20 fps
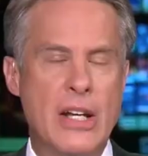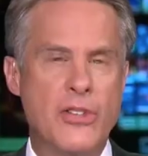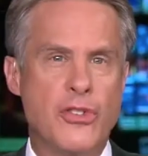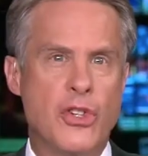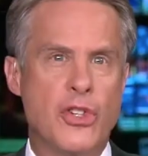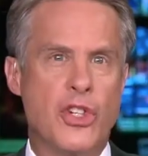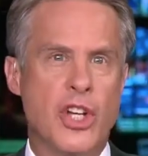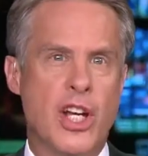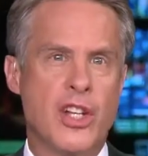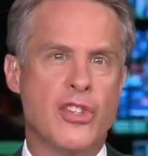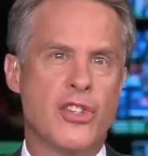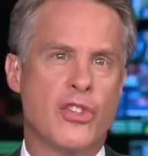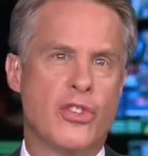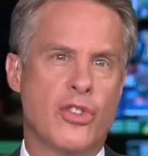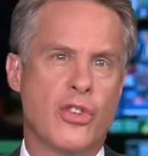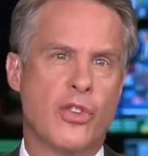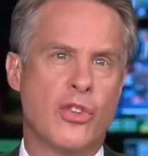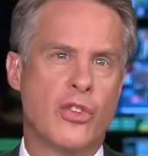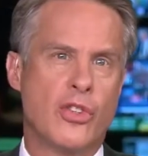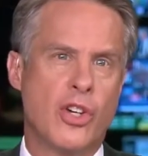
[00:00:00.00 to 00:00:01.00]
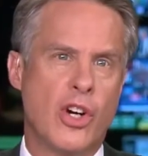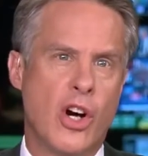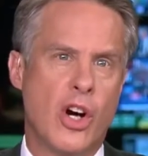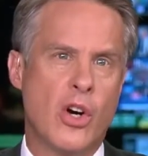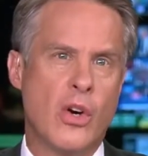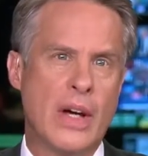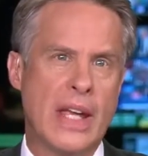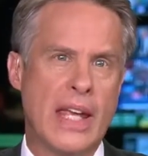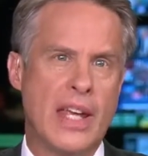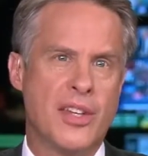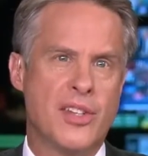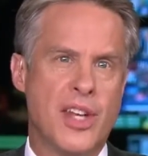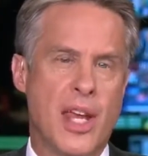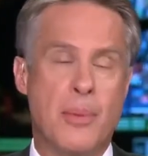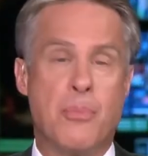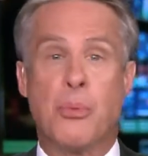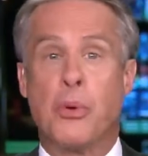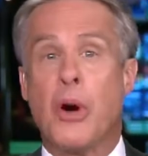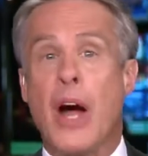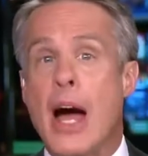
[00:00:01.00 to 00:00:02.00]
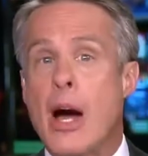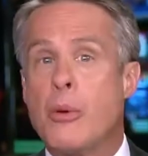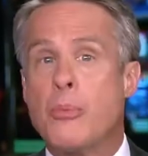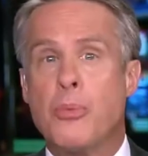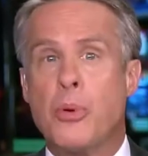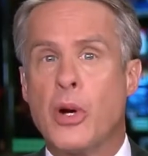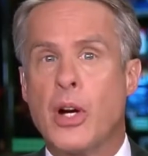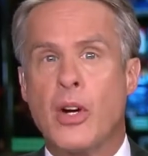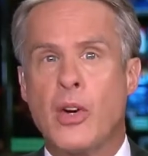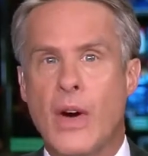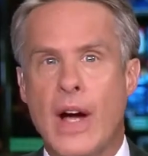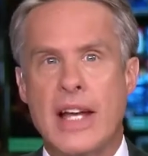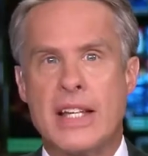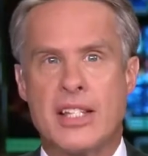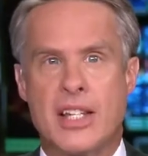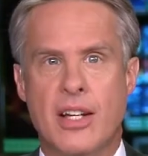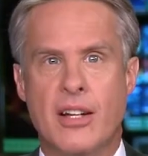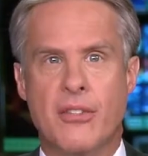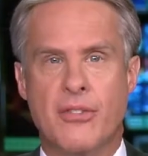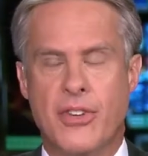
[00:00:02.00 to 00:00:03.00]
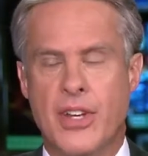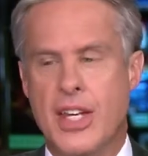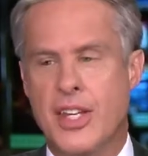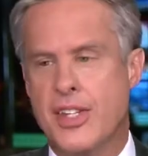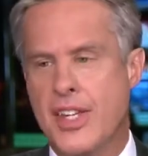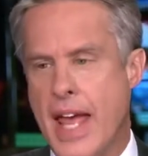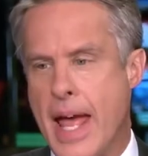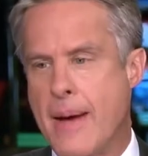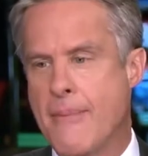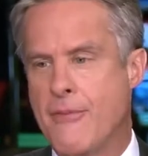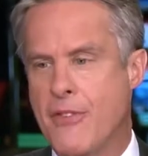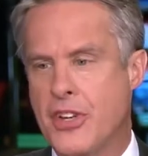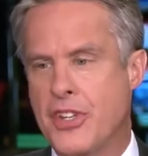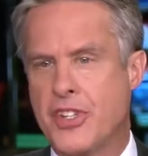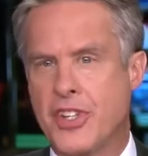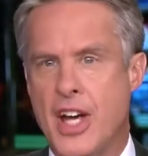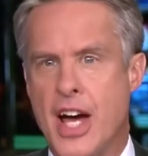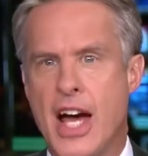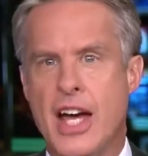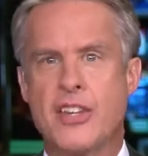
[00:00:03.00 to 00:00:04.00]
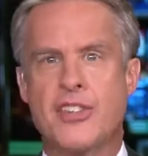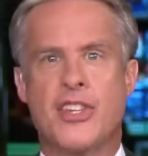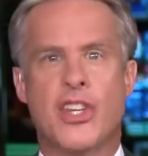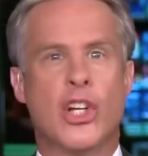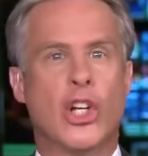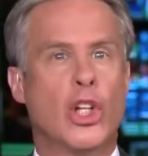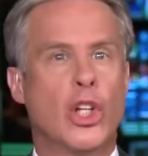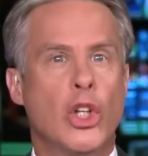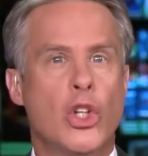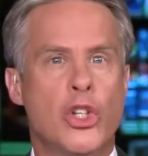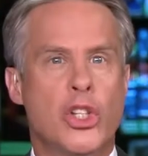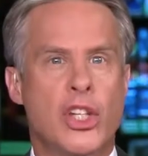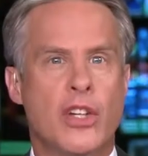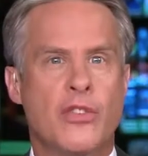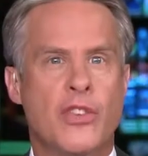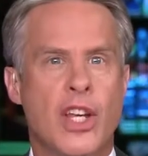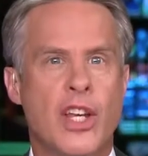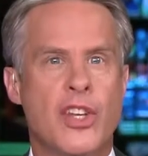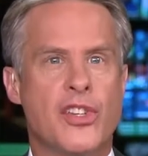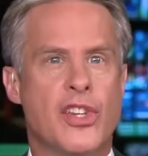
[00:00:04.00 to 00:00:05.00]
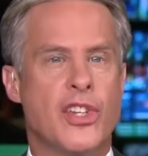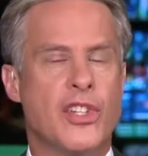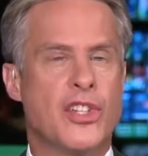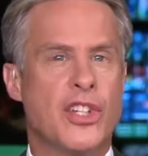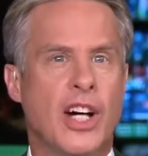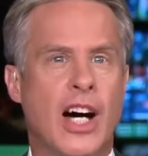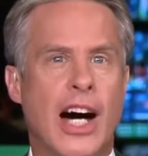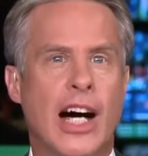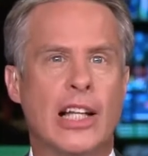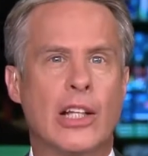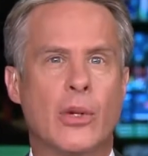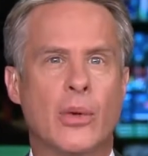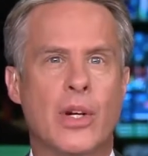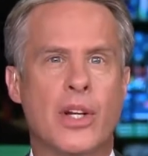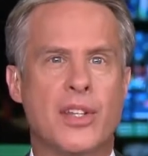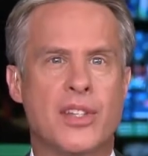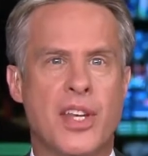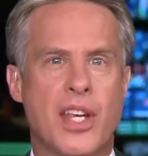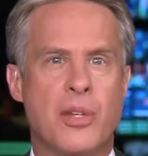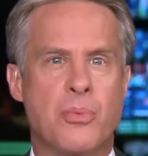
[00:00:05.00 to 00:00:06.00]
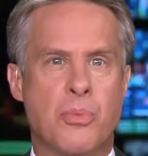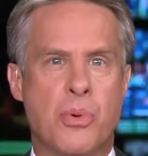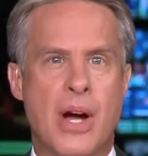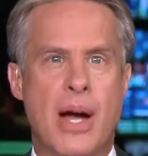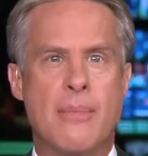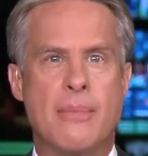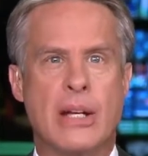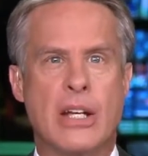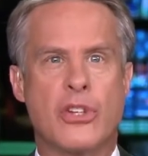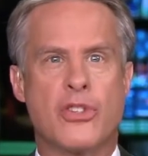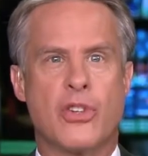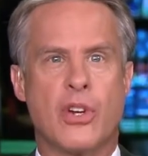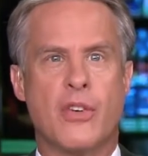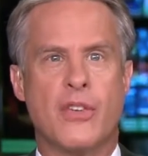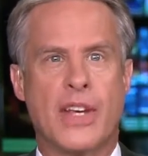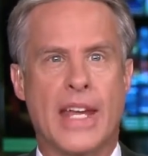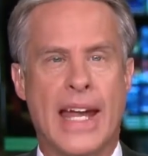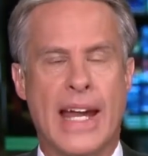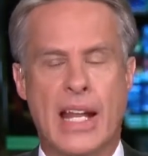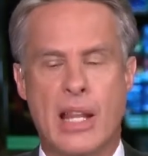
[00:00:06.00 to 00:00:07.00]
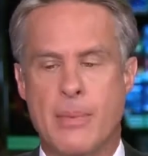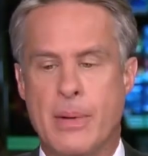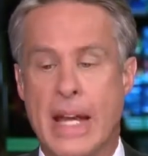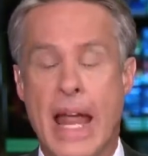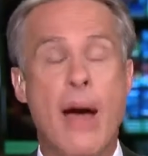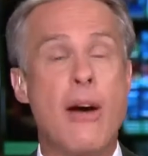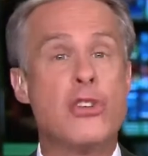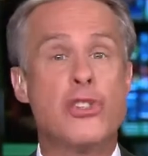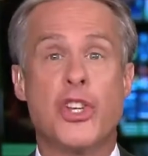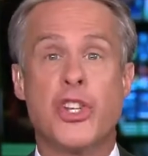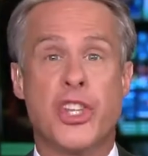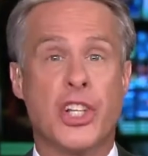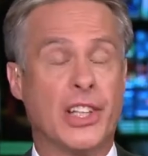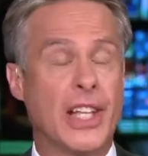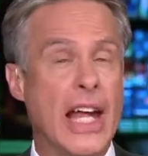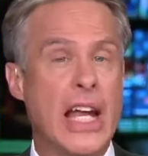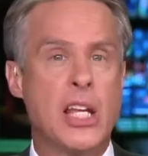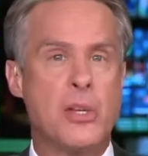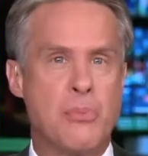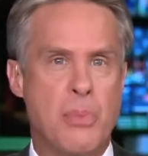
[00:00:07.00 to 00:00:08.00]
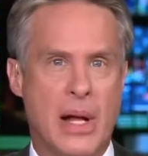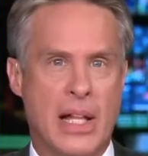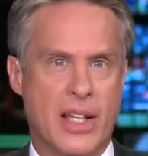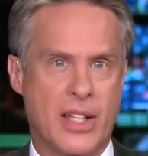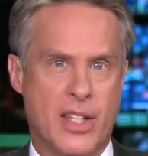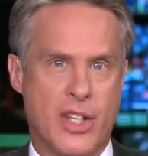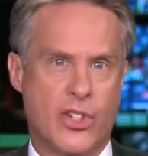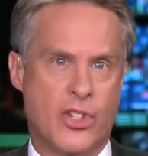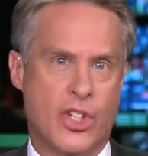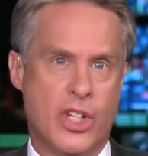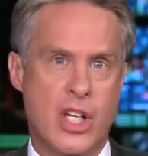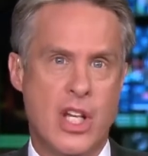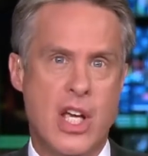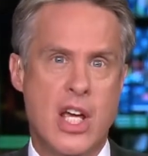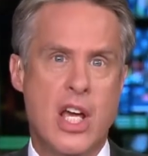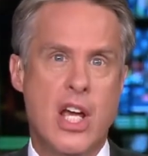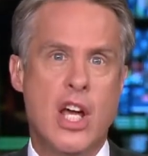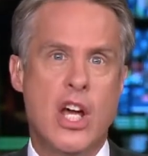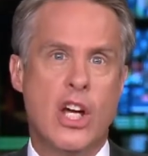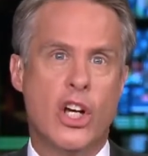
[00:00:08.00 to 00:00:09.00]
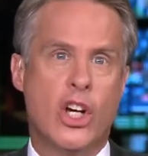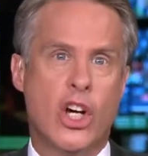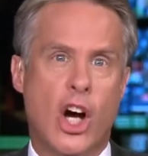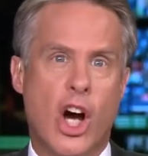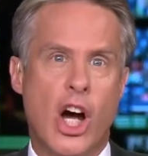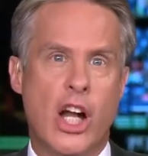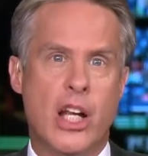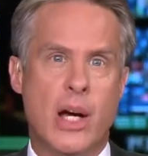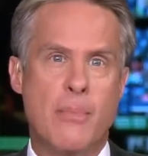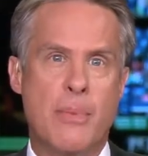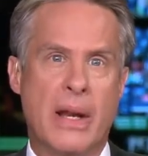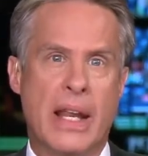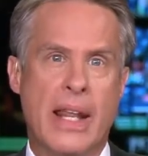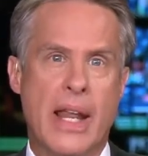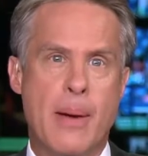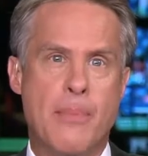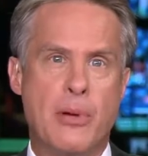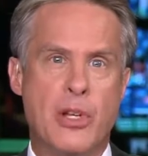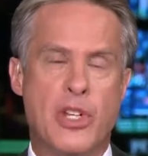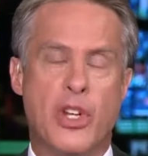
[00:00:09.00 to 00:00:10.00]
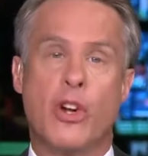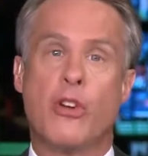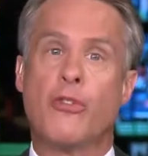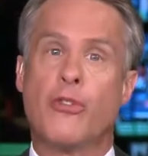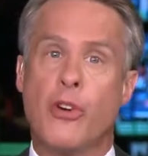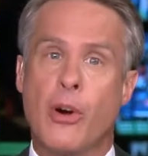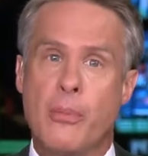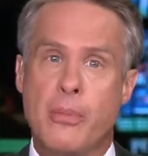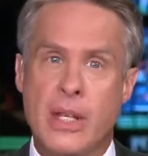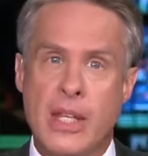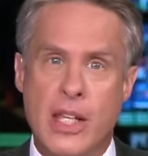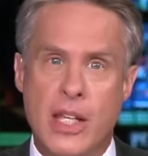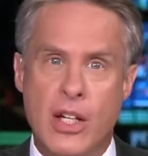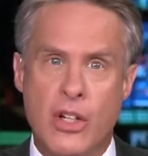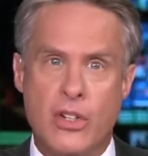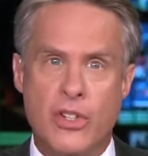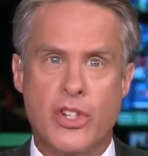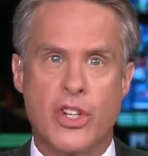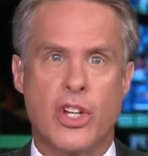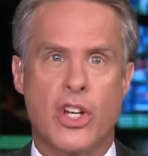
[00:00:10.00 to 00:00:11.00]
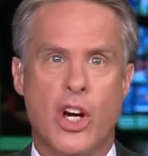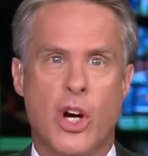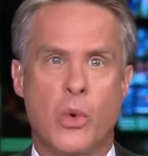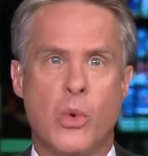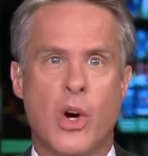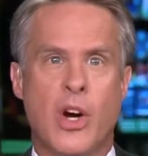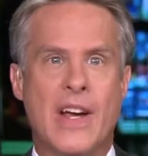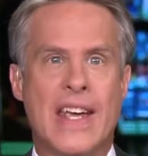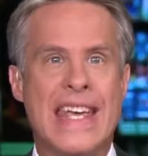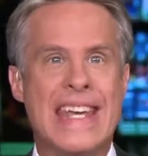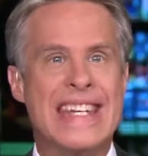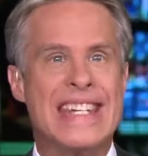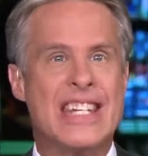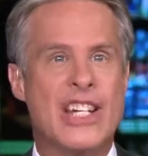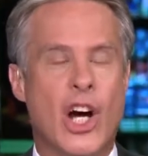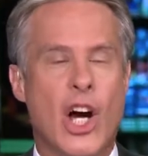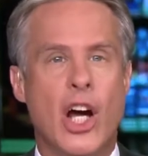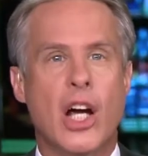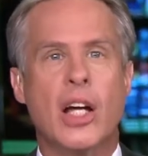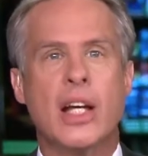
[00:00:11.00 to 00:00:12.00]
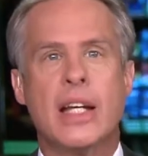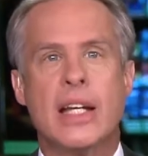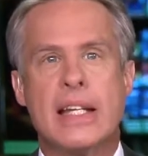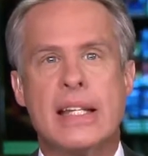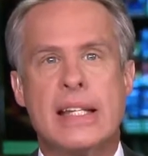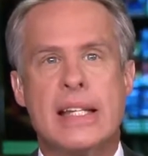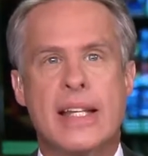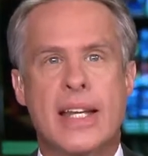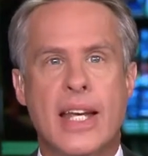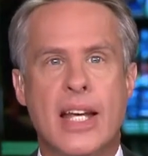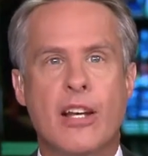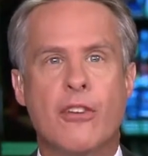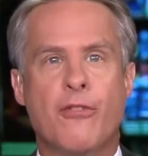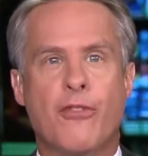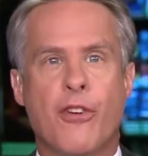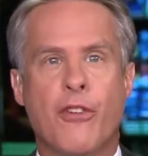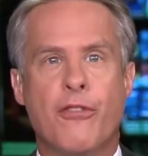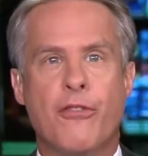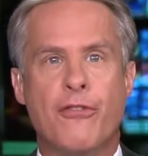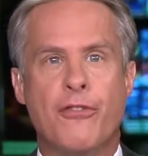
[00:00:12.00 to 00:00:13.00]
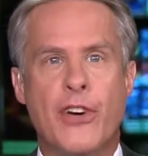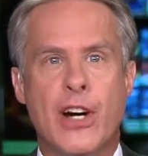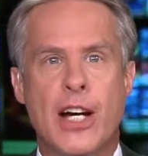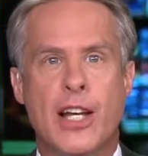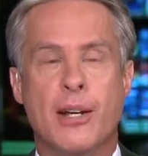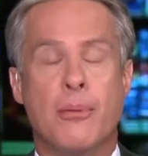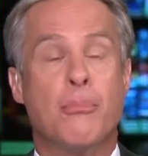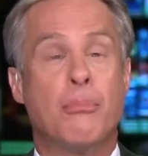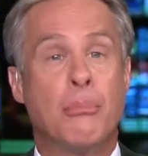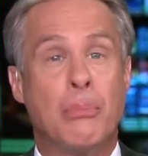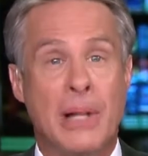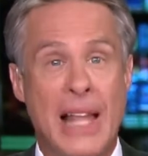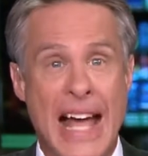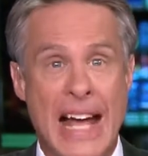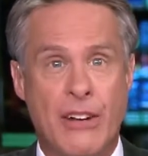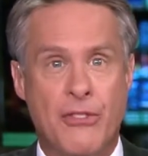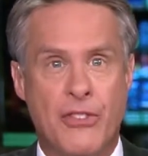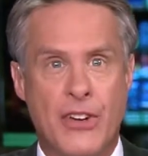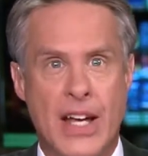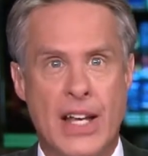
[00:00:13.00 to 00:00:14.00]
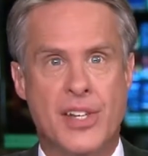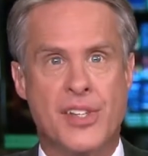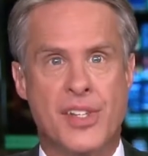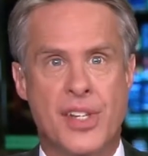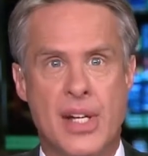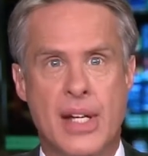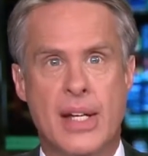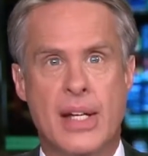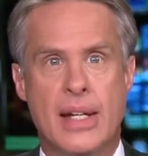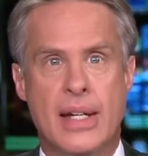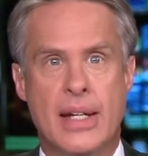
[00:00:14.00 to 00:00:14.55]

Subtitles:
Minister Justin Trudeau is a proud progressive. He's emphasized inclusiveness and tolerance as Prime Minister of Canada, but now he's just the latest politician caught up in an episode from years ago where he darkened his skin for fun, blackface,